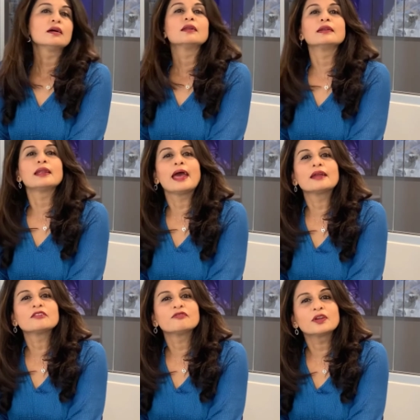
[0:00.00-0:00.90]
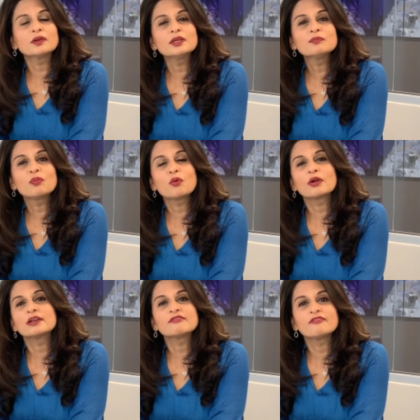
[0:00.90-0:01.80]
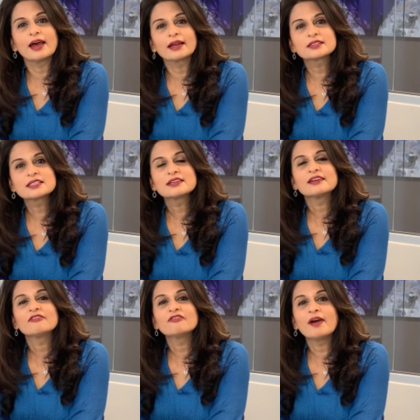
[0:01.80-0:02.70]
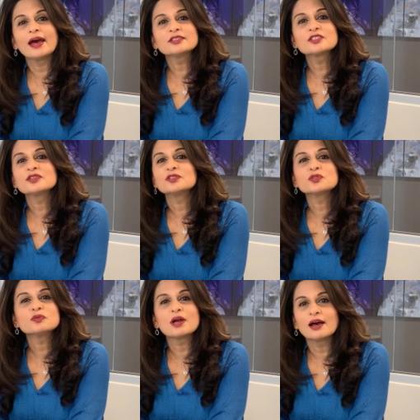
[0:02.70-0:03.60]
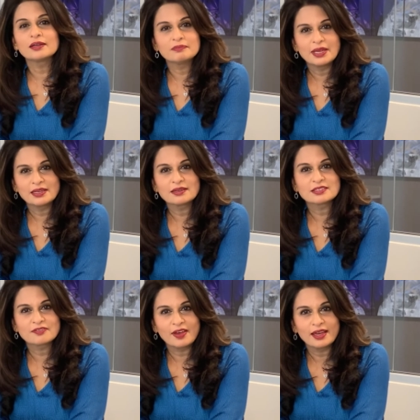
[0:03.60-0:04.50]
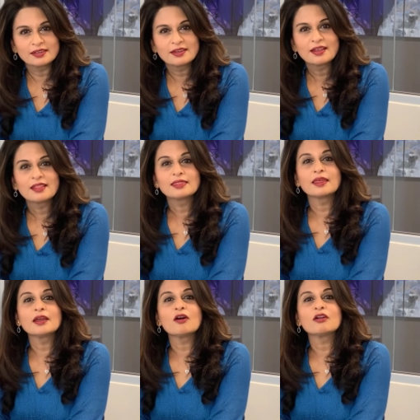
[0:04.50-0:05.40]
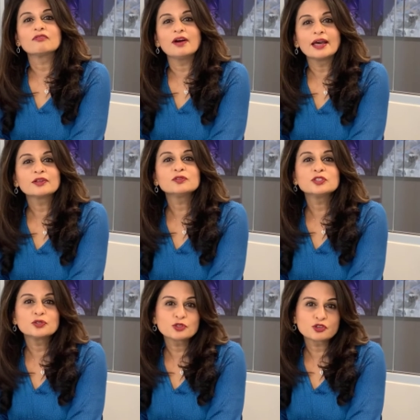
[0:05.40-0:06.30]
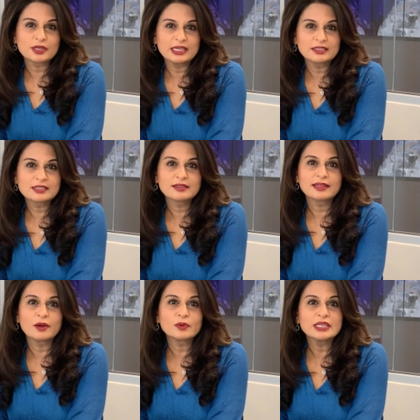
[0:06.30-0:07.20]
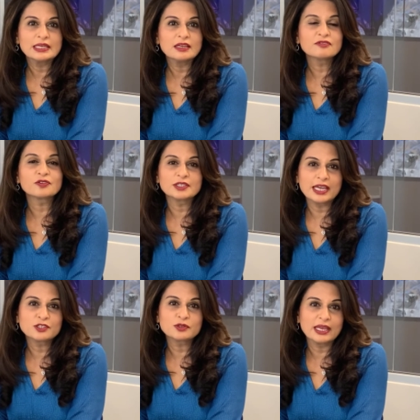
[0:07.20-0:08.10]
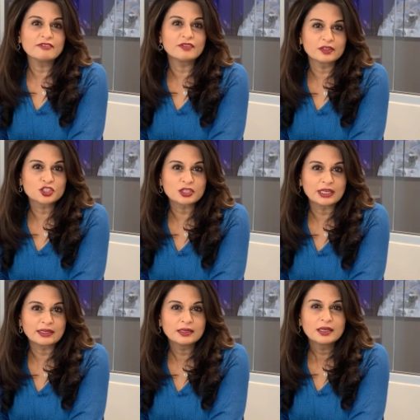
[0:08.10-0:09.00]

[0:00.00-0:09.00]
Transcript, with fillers: And a very important fact, fats do not make us fat. They are a vital nutrient that we need for day-to-day functioning.